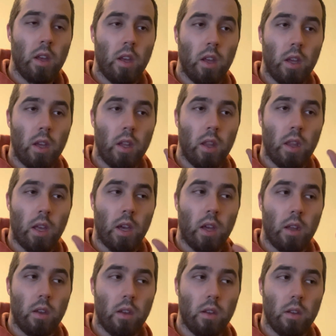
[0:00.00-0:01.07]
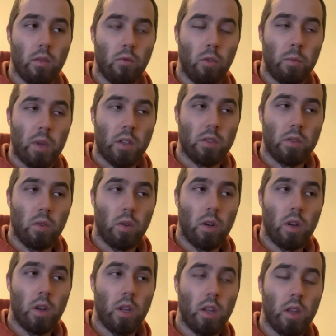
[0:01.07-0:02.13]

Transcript: in that room next door.